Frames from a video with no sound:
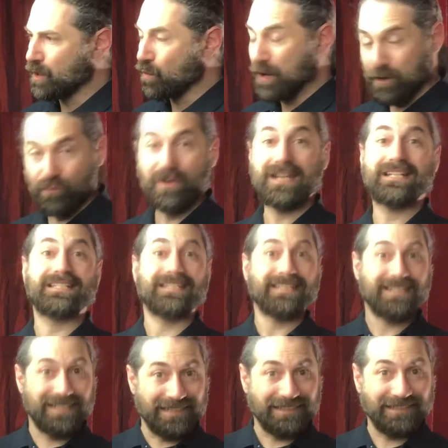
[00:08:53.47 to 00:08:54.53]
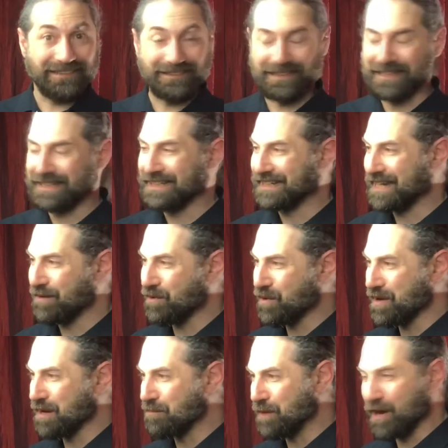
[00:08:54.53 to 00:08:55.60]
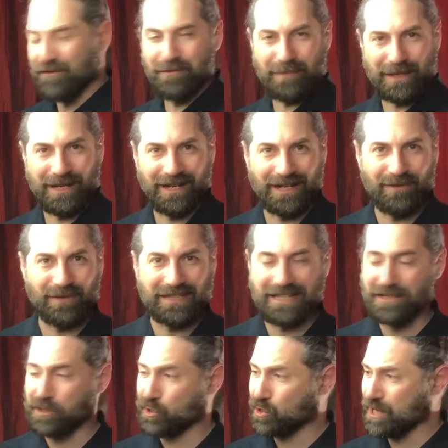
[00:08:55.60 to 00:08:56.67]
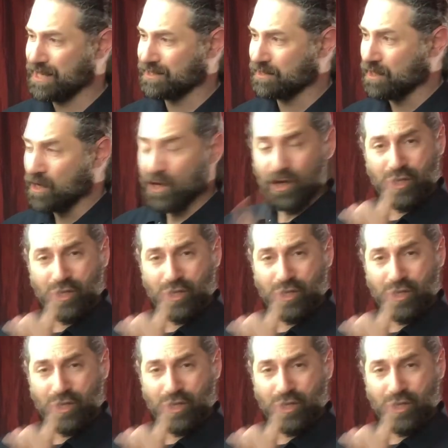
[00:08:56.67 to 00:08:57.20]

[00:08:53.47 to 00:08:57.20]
We rigged it, and we went above and beyond what they suggest.